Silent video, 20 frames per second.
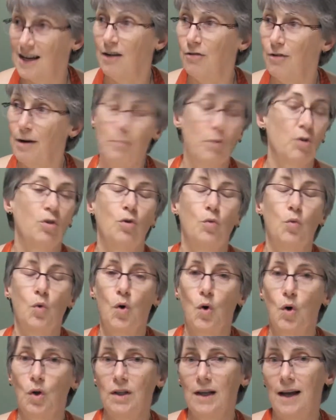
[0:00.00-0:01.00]
are up on the
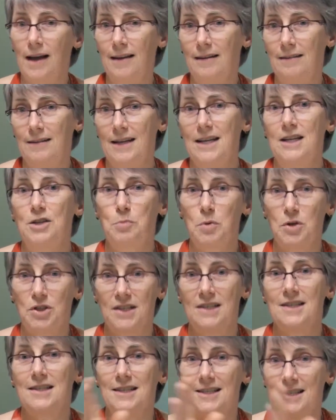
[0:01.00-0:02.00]
wall and each
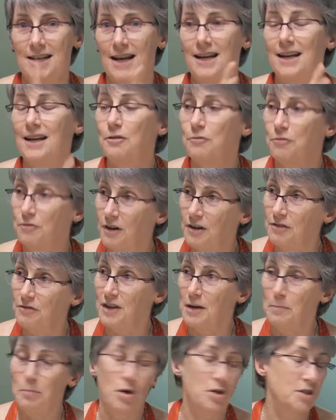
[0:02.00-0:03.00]
person is standing in front of
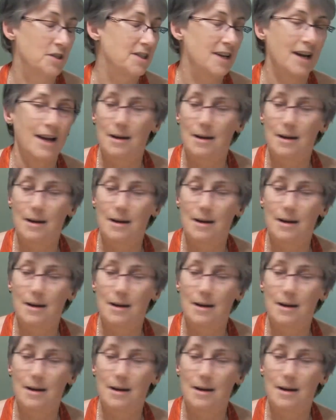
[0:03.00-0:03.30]
their poster,